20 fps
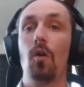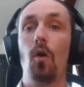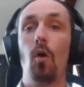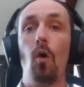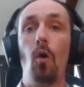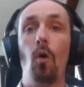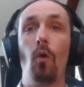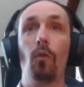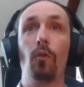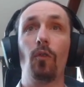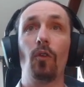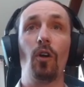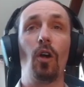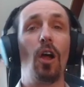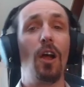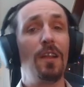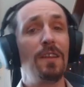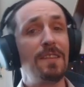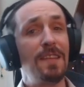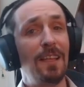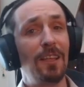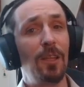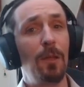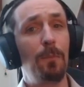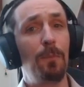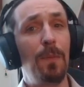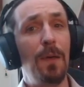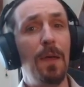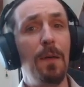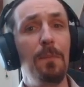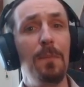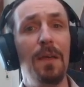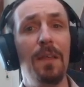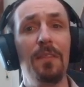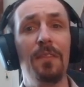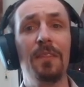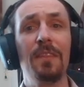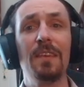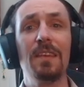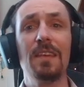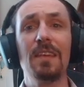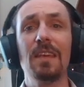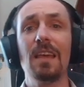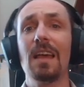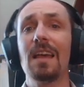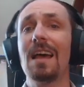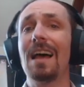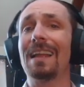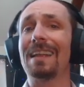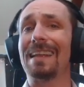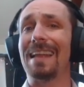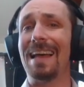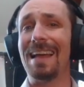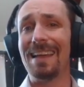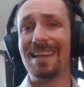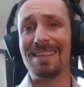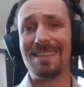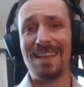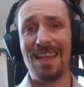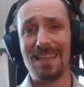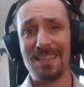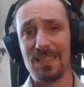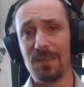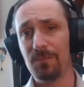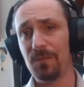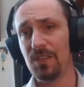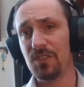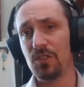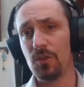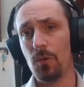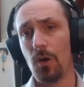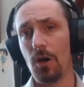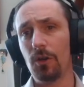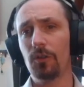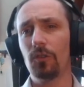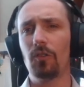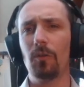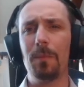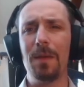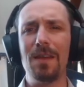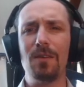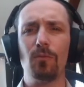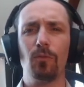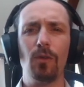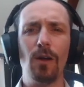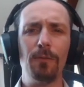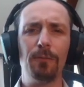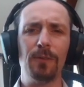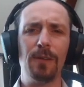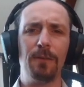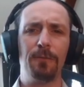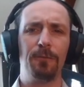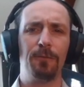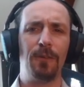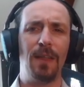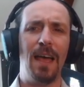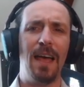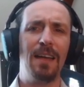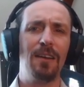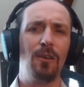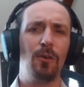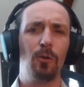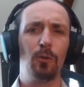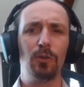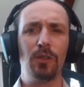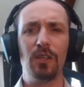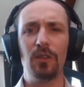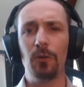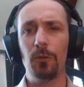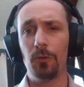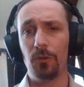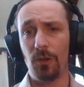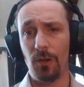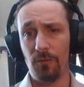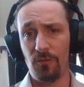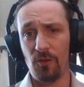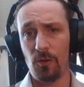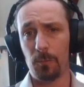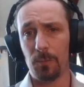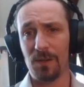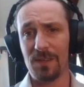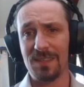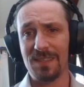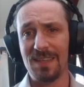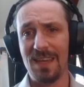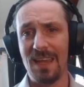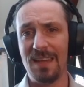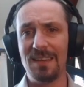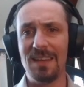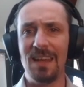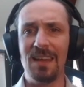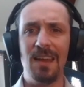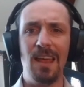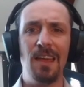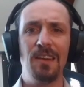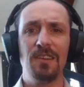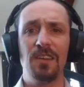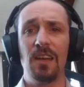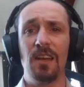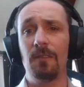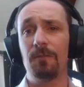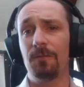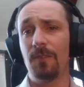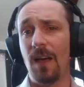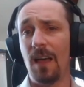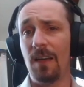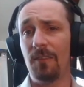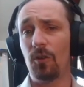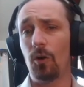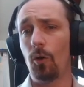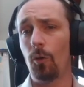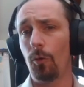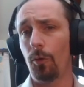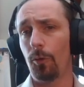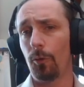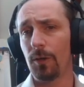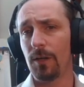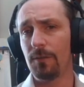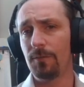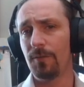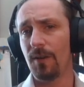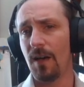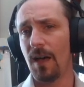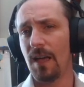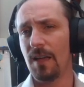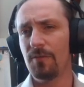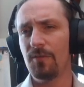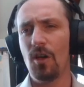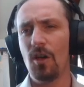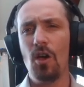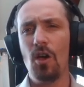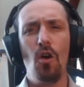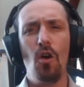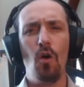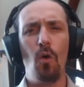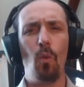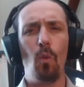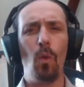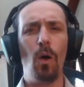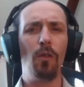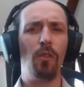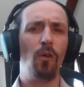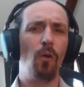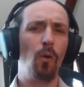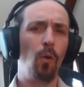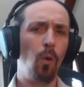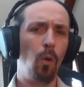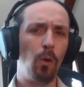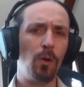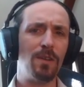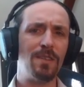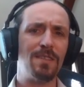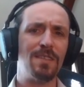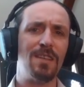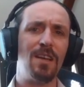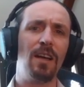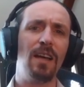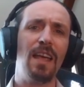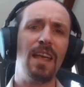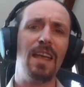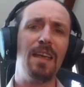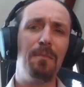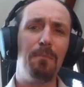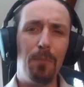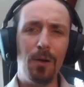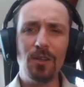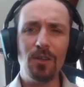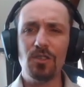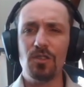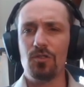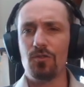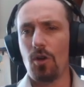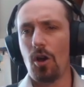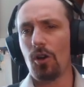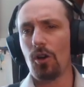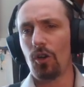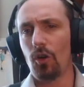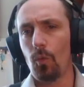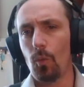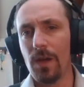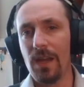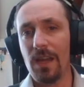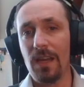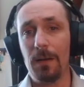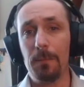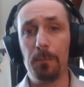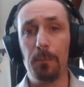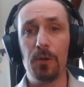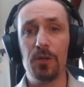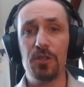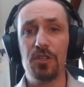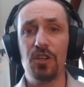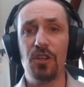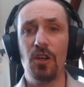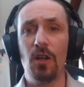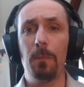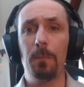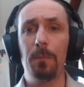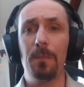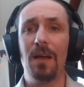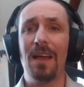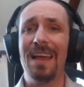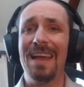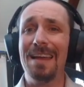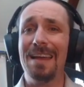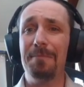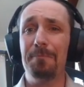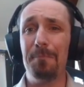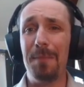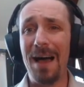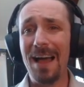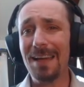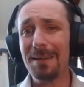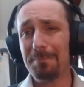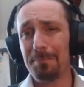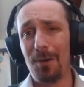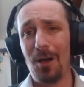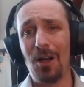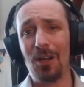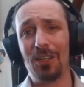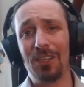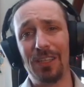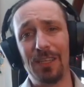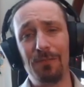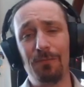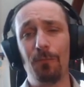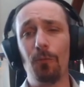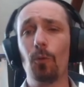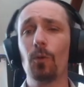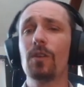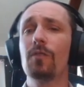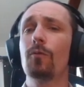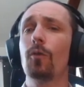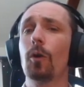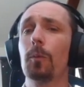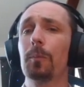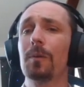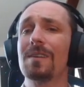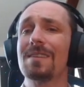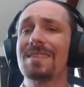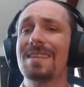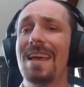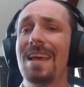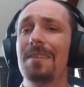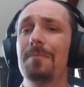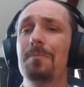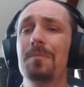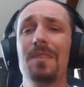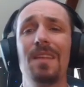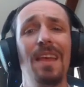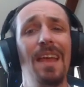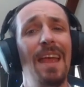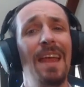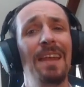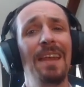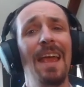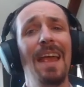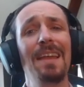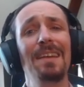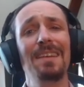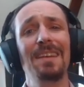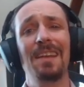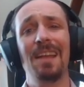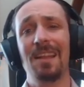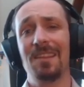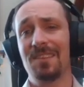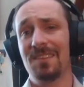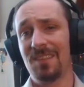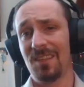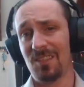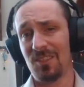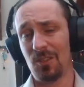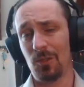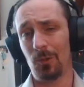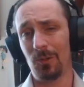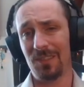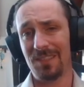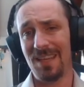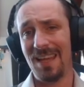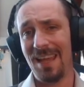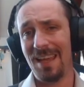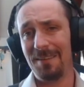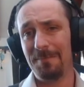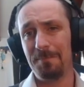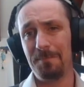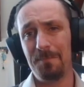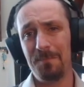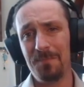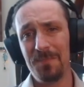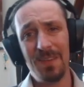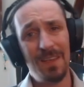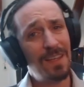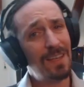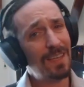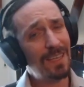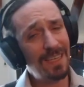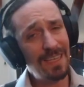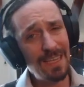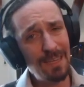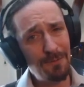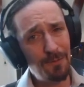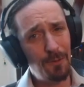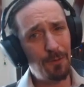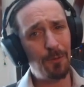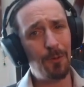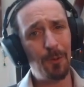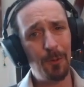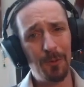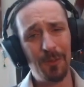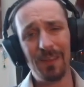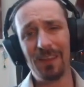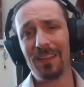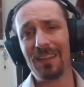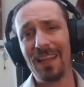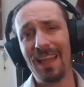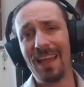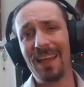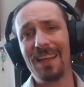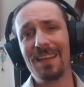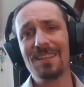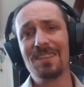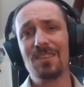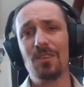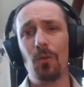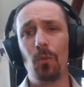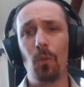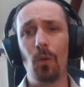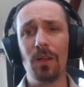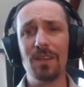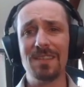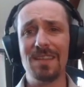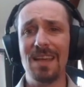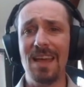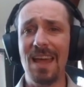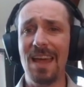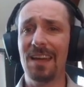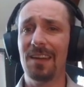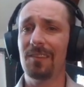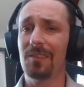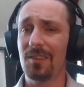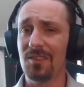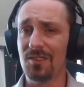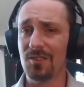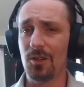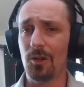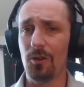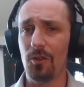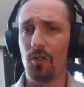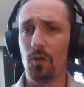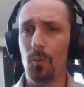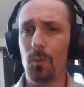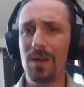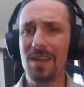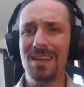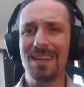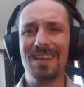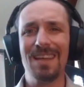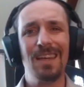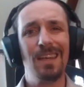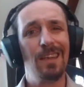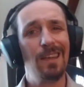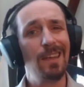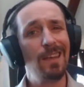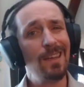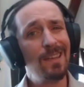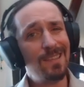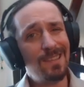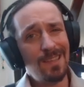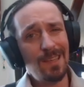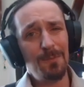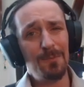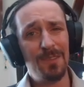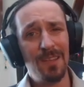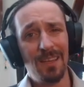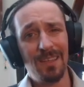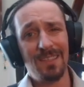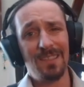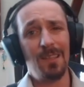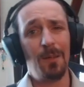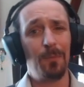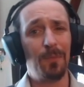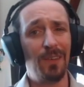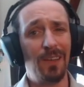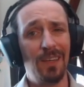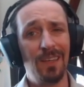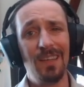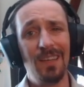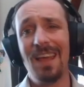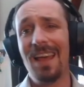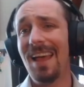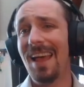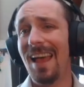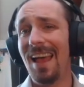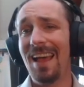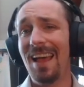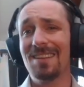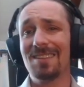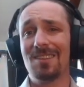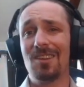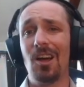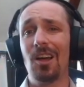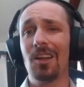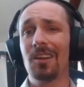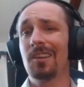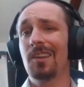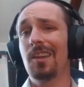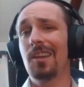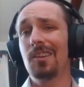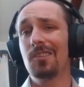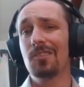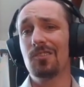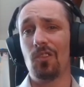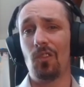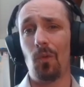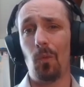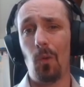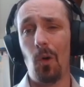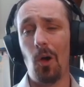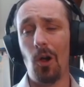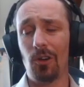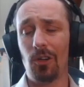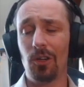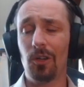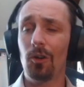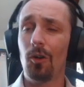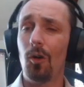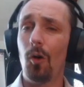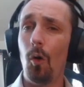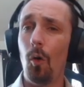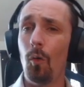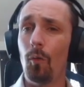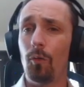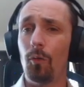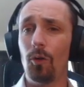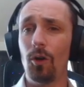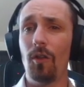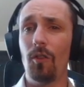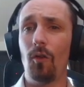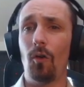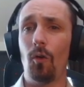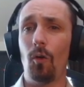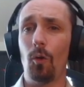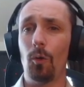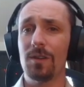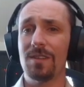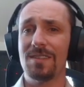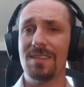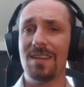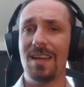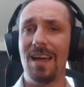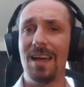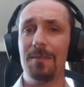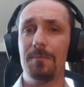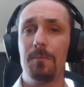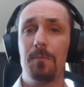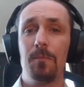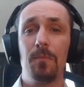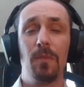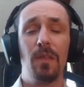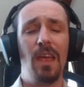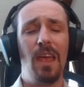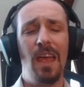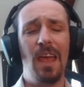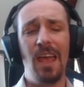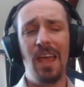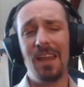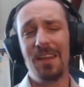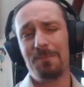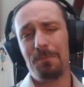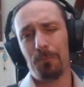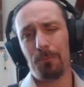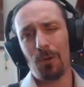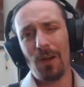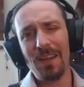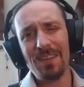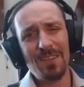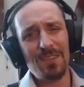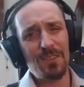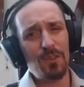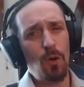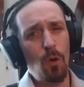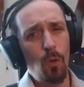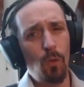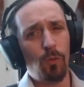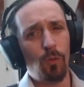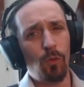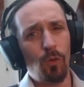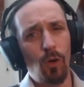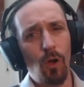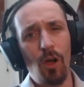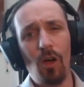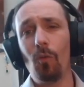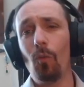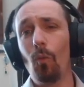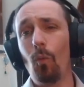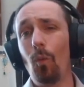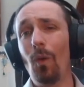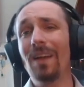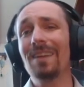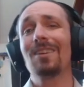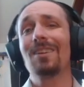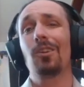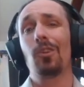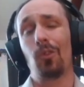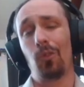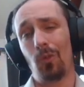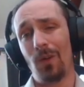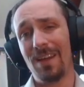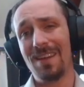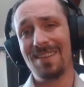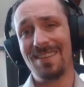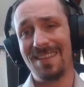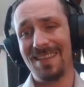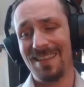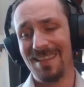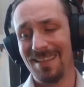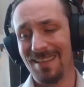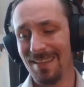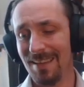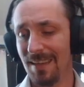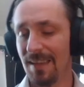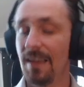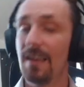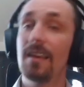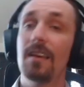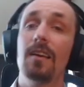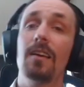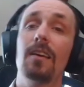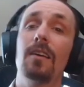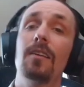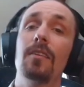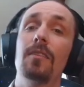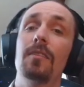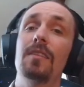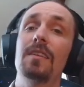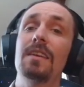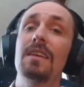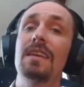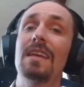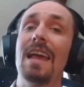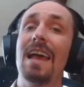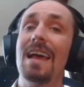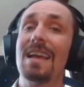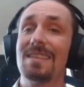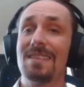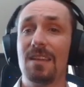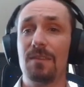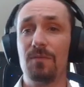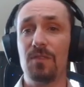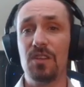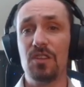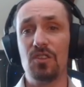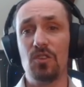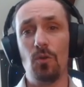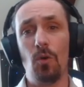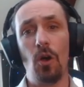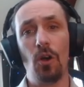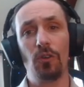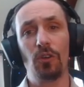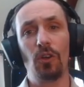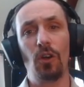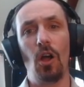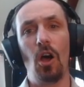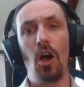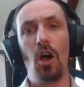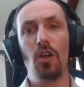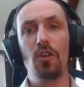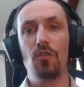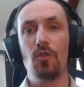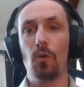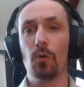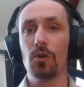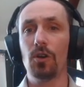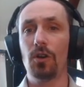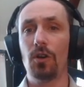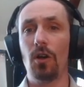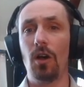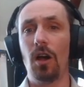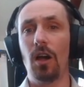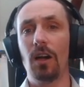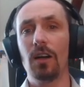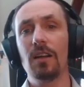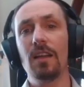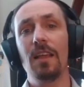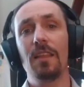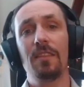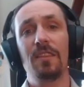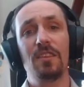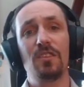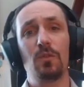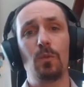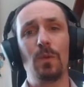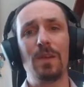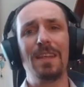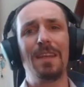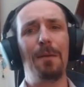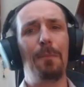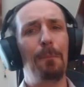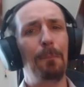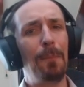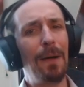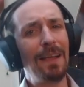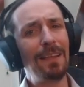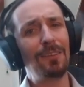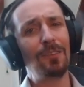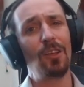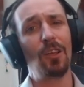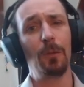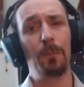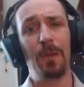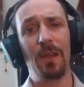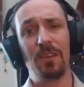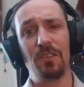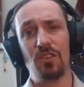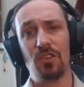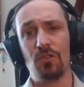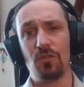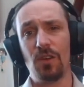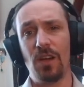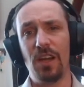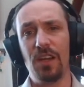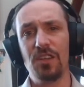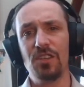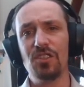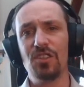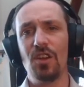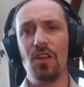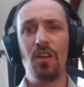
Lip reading: Over on Tel'abim, the Alliance S&P 200 remained roughly flat, only losing a few percent and ending at 5 gold 35, while the Horde saw a much stronger week, pushing up a mind-boggling 44% and ending at 6 gold 10. Even though the Alliance was ahead at the start of the week, it seems like something has gotten into the water over on the Horde side, and prices overall went crazy. The S&P 200 on Nordanaar this week might look a bit strange.